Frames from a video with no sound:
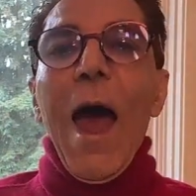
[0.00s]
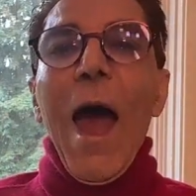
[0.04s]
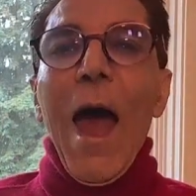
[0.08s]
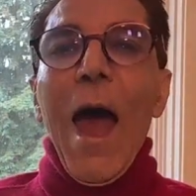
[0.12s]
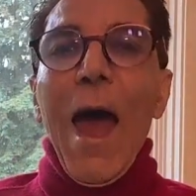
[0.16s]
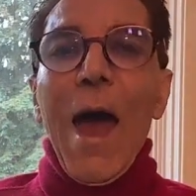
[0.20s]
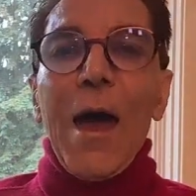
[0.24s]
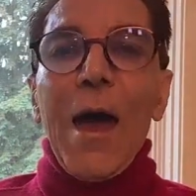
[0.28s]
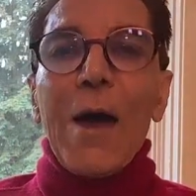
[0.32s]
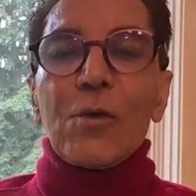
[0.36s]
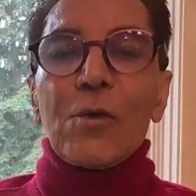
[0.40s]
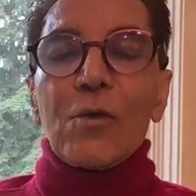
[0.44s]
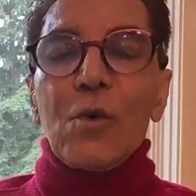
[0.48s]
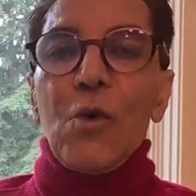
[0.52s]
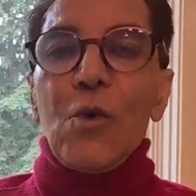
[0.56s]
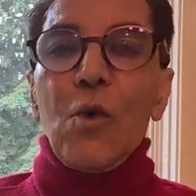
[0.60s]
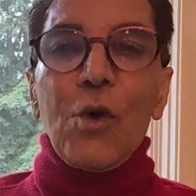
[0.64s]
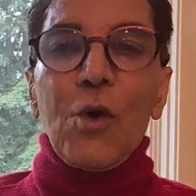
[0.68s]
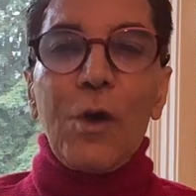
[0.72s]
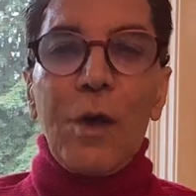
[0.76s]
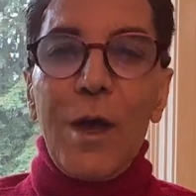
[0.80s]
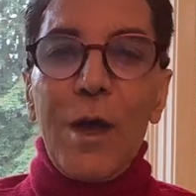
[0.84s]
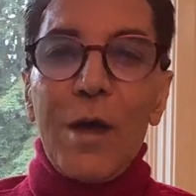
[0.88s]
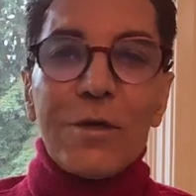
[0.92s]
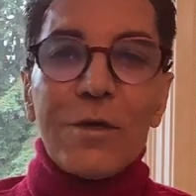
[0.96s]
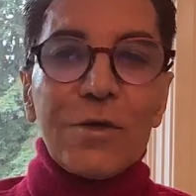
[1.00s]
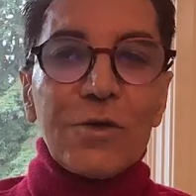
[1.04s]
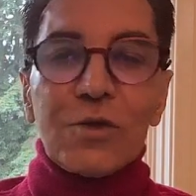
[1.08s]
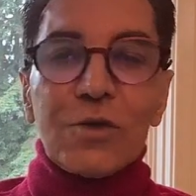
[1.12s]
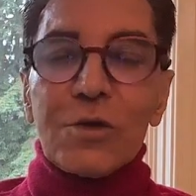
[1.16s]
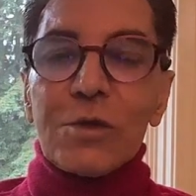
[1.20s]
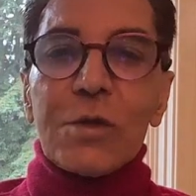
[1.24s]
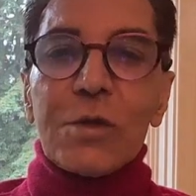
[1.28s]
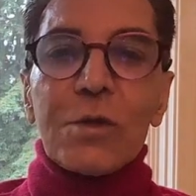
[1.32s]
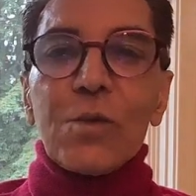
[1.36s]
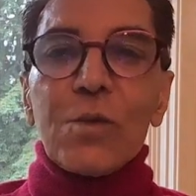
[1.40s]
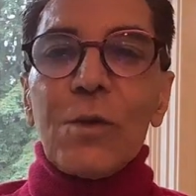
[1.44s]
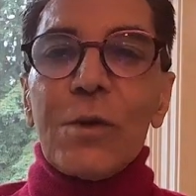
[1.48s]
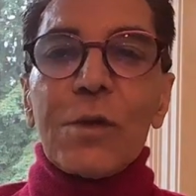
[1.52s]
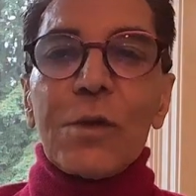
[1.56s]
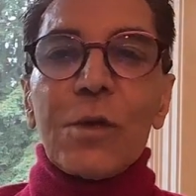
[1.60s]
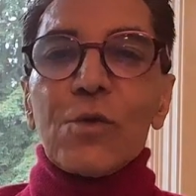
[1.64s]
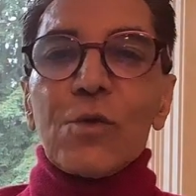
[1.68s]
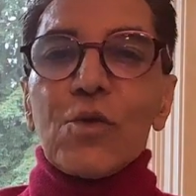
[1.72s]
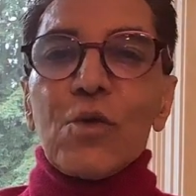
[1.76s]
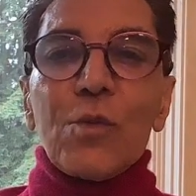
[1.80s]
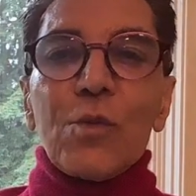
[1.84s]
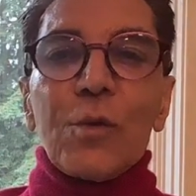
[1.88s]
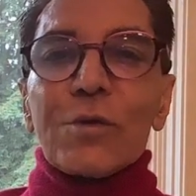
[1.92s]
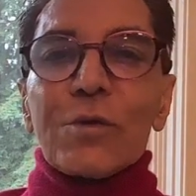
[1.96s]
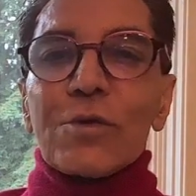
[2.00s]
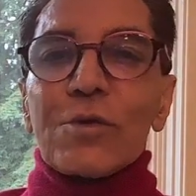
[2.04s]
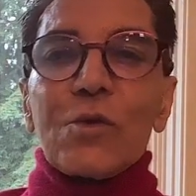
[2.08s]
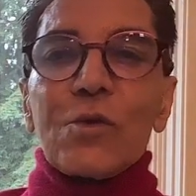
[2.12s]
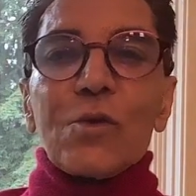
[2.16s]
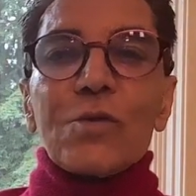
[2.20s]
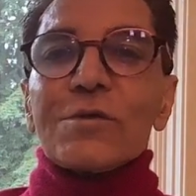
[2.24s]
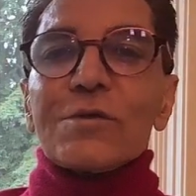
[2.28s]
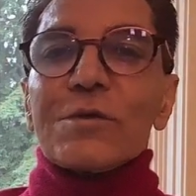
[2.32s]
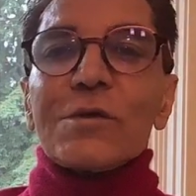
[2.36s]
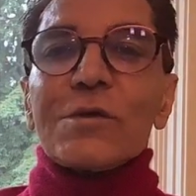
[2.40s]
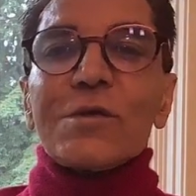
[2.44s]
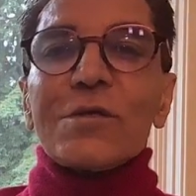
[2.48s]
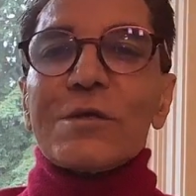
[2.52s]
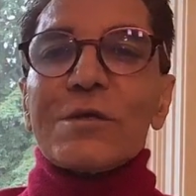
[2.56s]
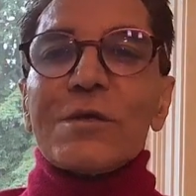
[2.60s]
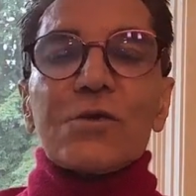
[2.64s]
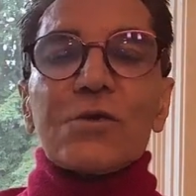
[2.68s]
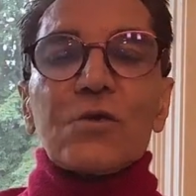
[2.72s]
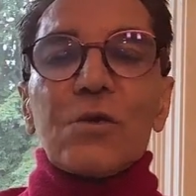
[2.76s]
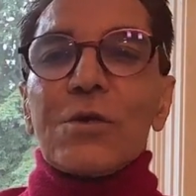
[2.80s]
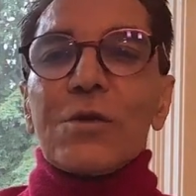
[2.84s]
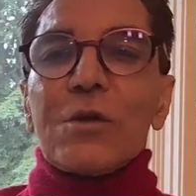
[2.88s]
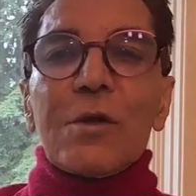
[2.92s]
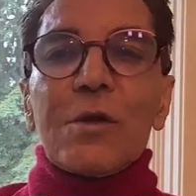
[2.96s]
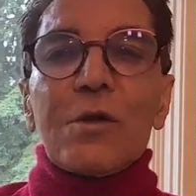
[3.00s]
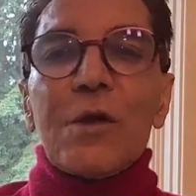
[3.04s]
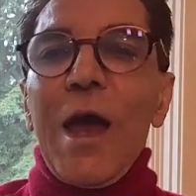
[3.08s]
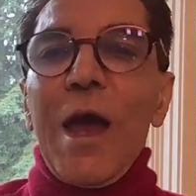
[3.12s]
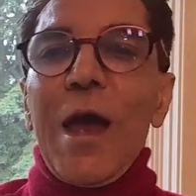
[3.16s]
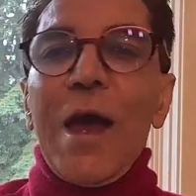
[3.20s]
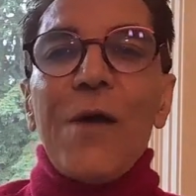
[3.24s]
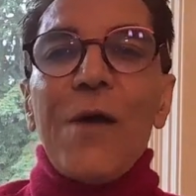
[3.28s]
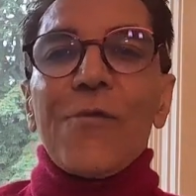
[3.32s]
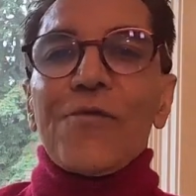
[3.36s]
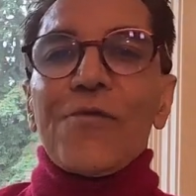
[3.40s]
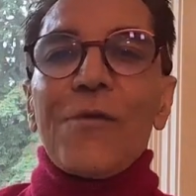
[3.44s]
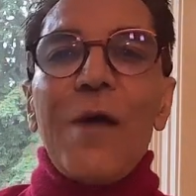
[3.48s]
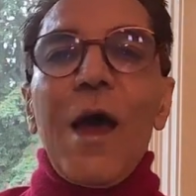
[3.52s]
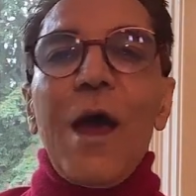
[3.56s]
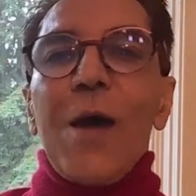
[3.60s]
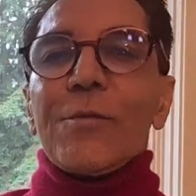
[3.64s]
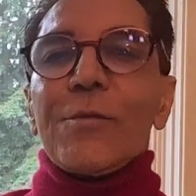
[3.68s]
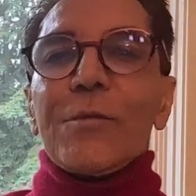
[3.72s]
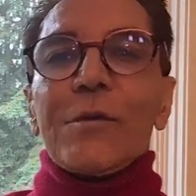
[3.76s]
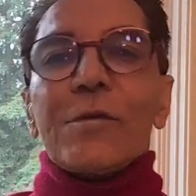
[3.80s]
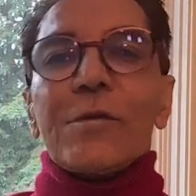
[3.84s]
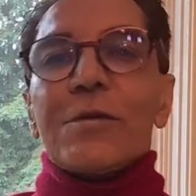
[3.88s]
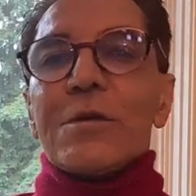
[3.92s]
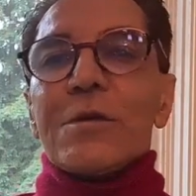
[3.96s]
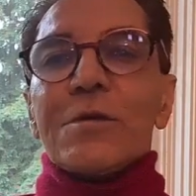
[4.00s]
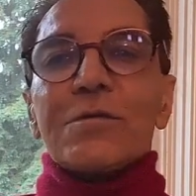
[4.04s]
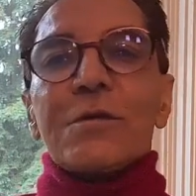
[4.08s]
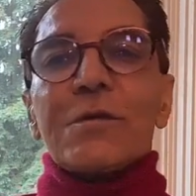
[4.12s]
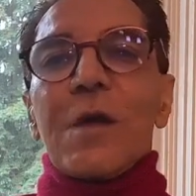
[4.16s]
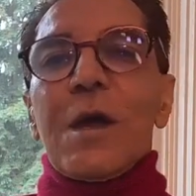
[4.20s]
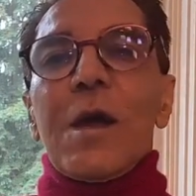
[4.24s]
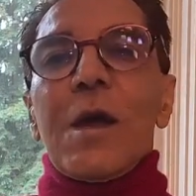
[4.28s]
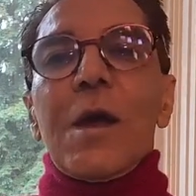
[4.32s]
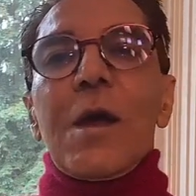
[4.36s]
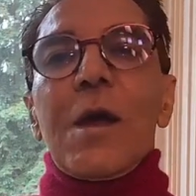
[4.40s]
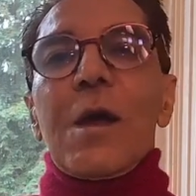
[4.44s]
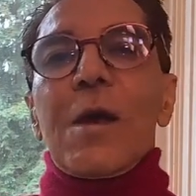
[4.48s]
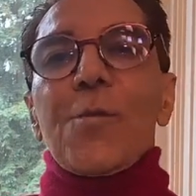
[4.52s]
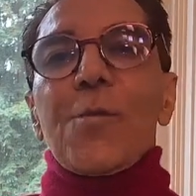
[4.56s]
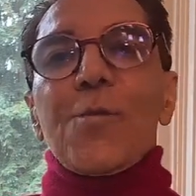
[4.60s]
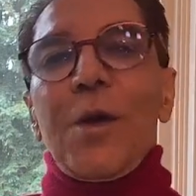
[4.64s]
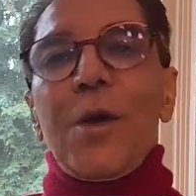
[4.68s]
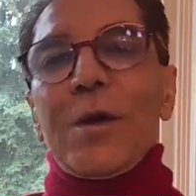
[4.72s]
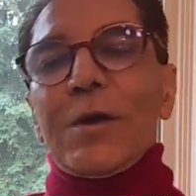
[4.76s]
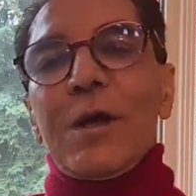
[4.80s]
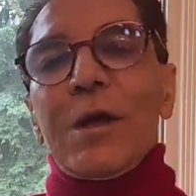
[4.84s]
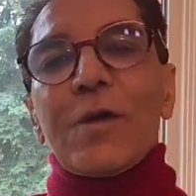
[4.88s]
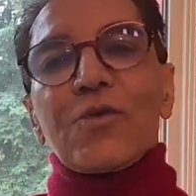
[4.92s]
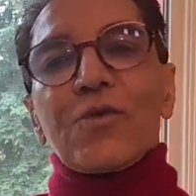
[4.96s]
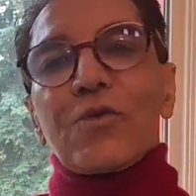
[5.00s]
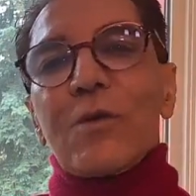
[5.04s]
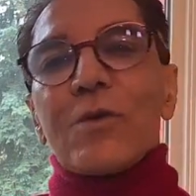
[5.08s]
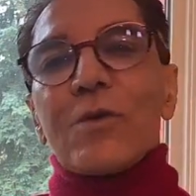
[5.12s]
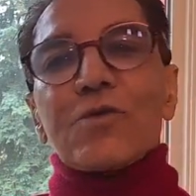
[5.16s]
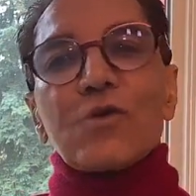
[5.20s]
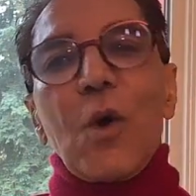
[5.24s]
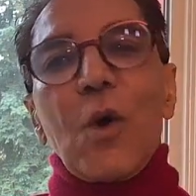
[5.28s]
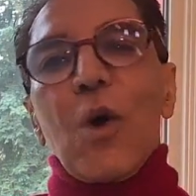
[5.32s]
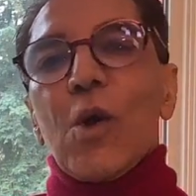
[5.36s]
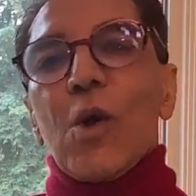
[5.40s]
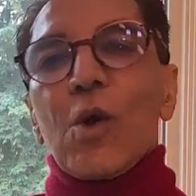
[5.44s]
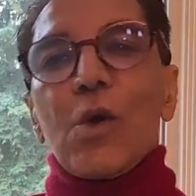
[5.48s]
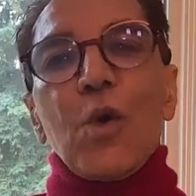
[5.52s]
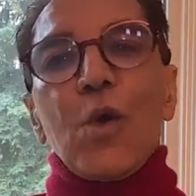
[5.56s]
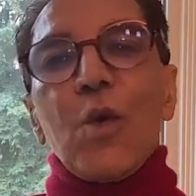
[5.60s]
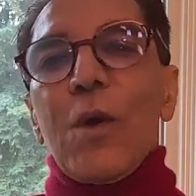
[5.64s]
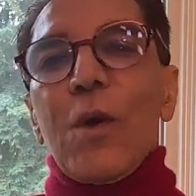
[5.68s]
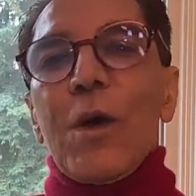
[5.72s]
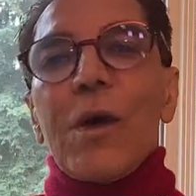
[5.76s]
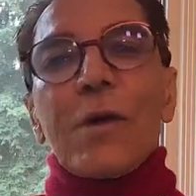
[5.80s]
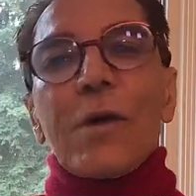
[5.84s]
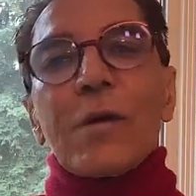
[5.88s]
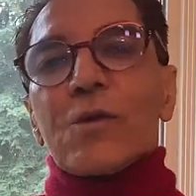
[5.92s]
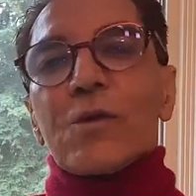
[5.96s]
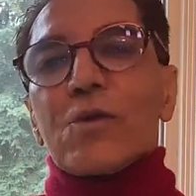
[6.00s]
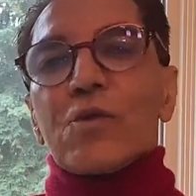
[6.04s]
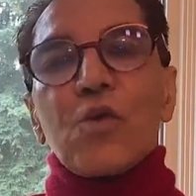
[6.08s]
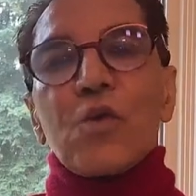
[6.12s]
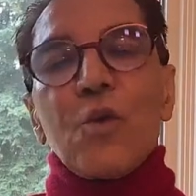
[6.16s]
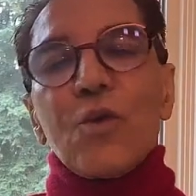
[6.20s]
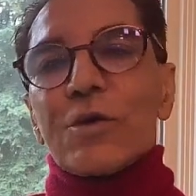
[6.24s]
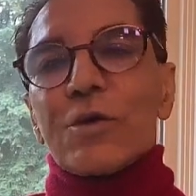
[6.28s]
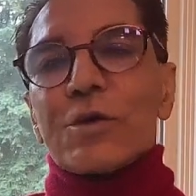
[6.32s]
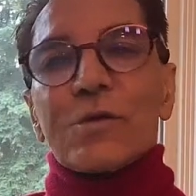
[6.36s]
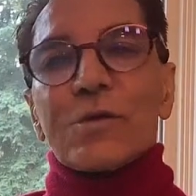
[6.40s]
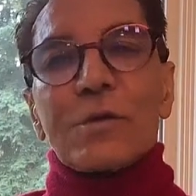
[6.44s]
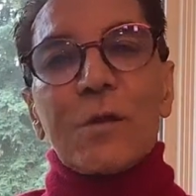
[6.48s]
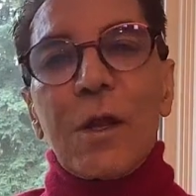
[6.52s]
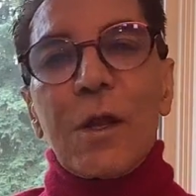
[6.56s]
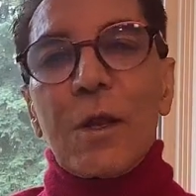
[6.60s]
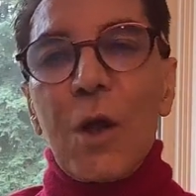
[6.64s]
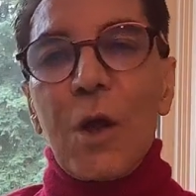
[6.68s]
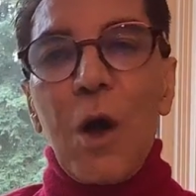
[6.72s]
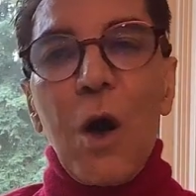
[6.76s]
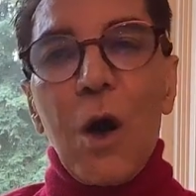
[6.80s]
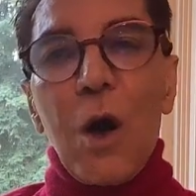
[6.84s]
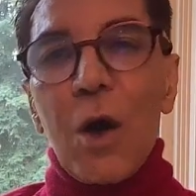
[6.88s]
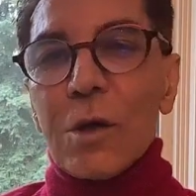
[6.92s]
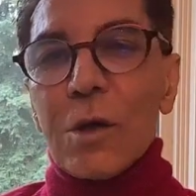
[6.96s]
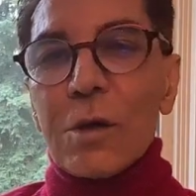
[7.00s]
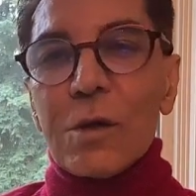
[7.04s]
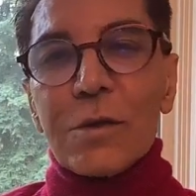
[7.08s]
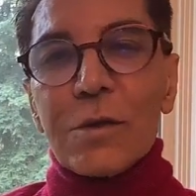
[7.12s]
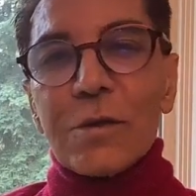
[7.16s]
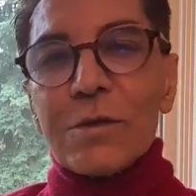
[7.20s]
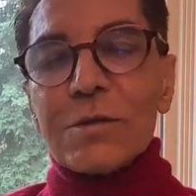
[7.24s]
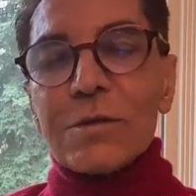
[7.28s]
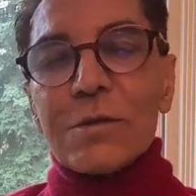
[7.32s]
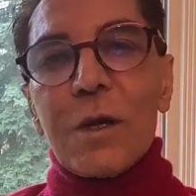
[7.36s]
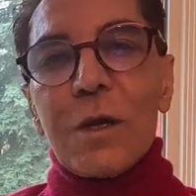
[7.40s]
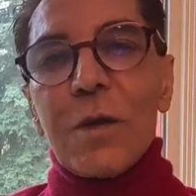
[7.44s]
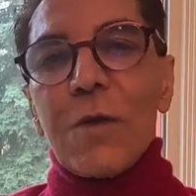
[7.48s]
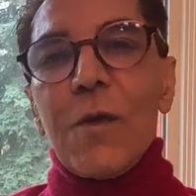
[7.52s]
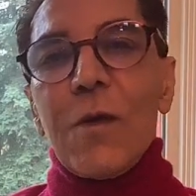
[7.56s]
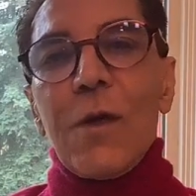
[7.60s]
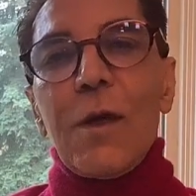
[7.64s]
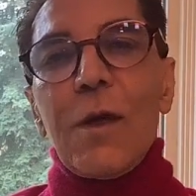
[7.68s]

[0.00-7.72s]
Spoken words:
and occasionally when endometriosis sits on the diaphragm, it penetrates all the way towards the lungs.